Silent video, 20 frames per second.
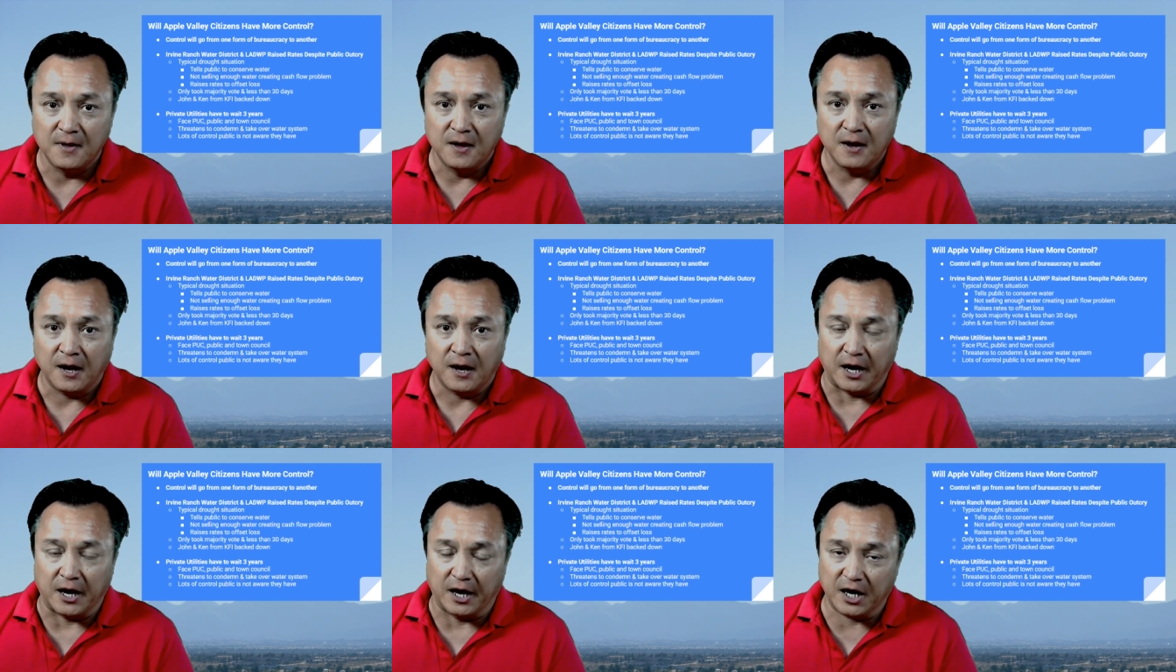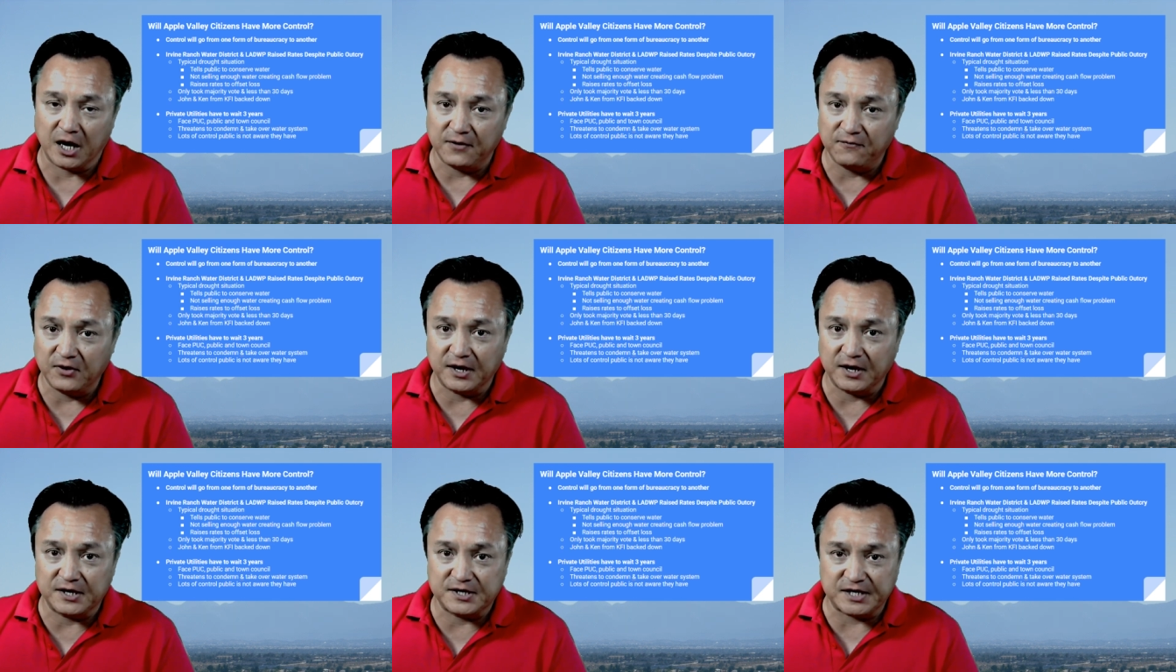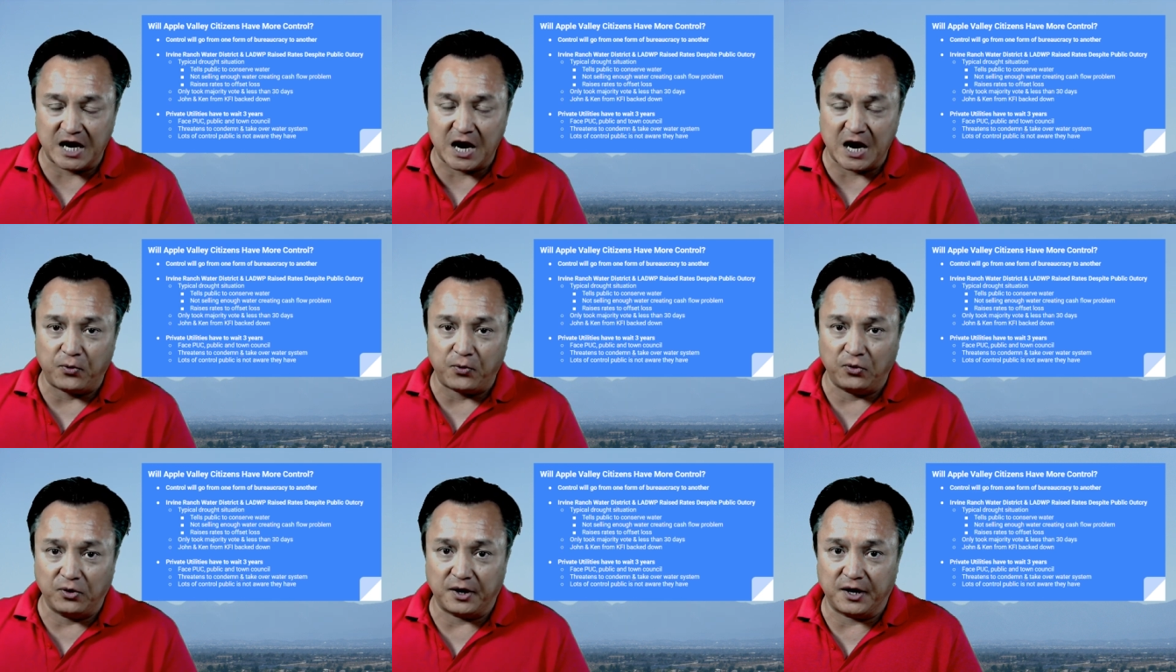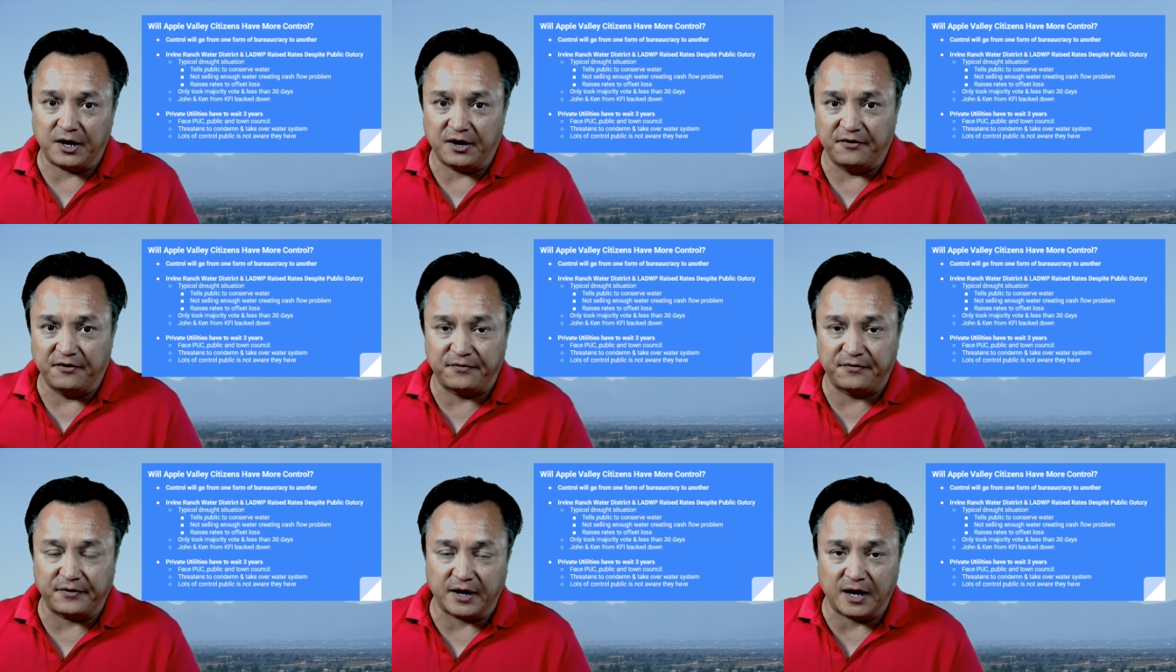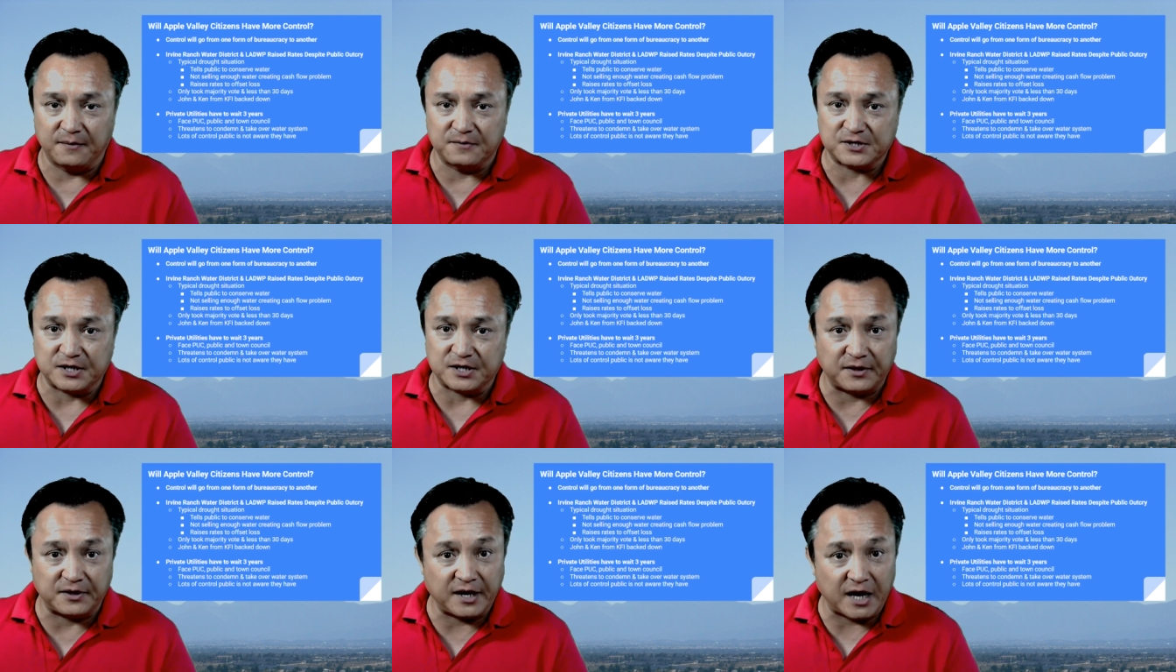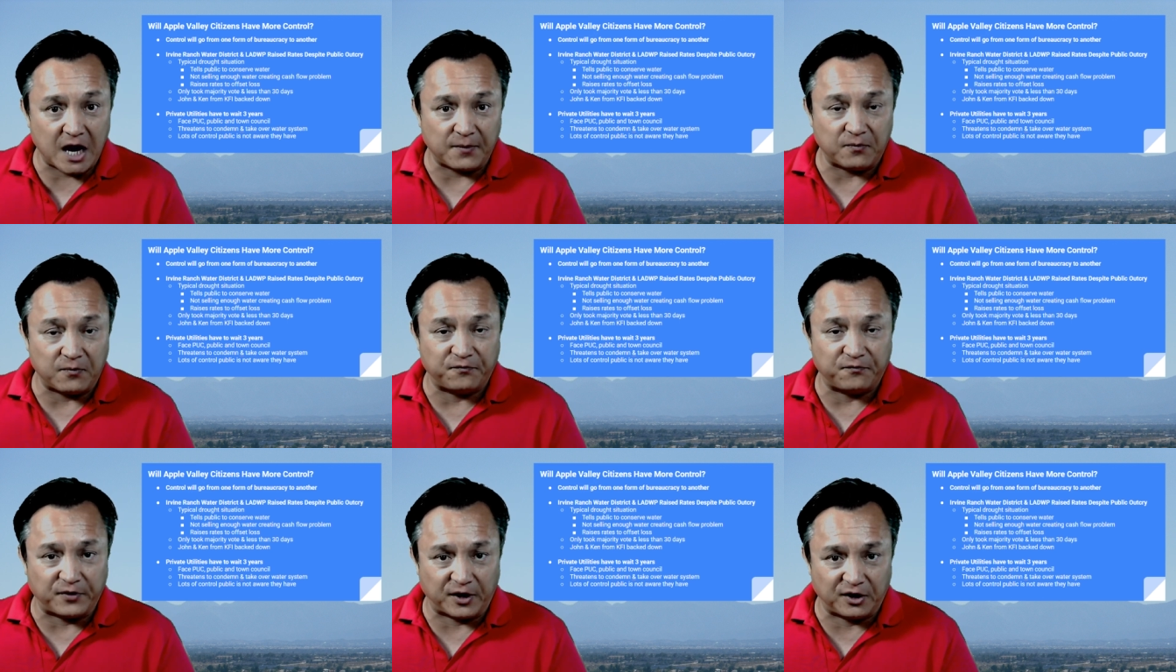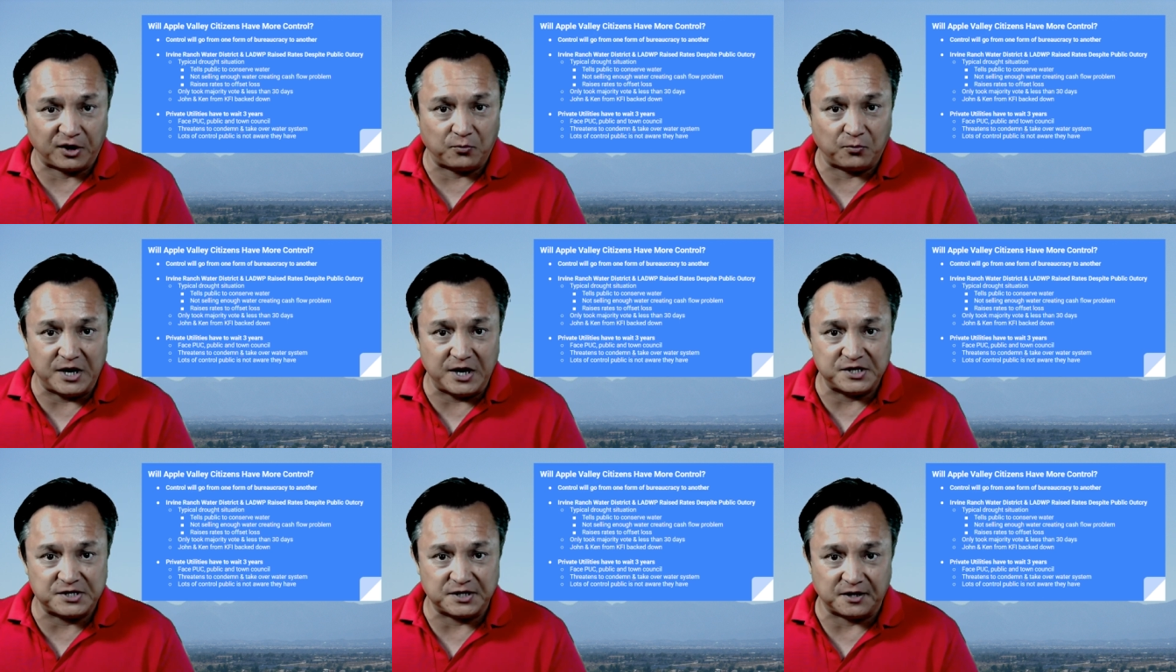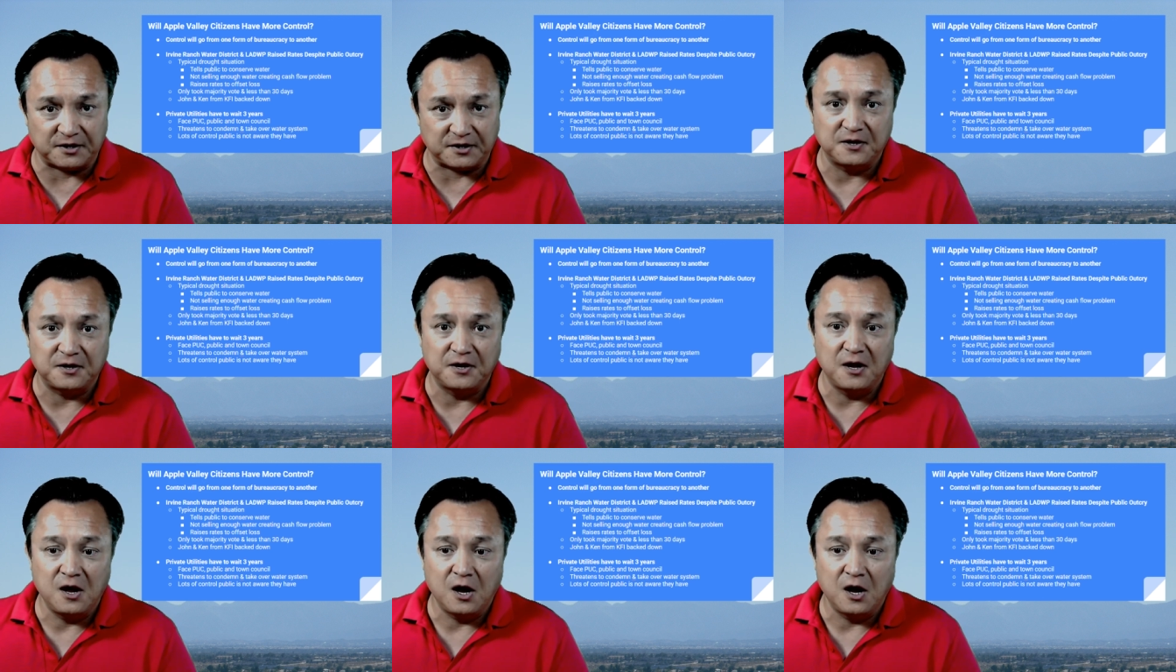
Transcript: And I'm going to give you an example of uh, something that happened fairly recent.